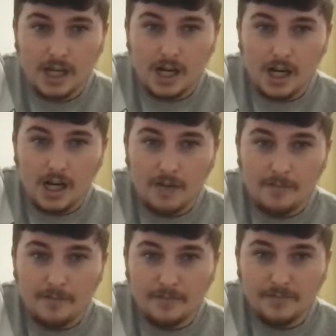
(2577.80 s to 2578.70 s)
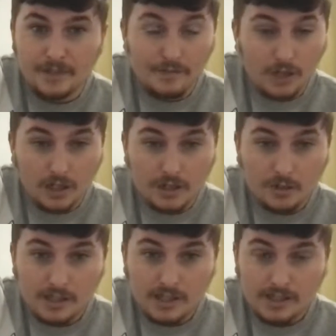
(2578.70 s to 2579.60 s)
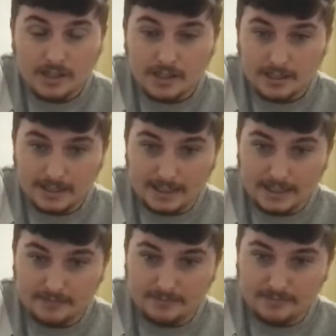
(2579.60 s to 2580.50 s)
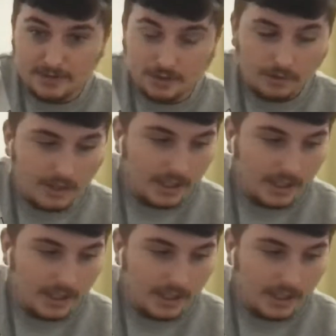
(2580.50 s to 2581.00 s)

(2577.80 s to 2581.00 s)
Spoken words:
Then follow the Twitter. Twitter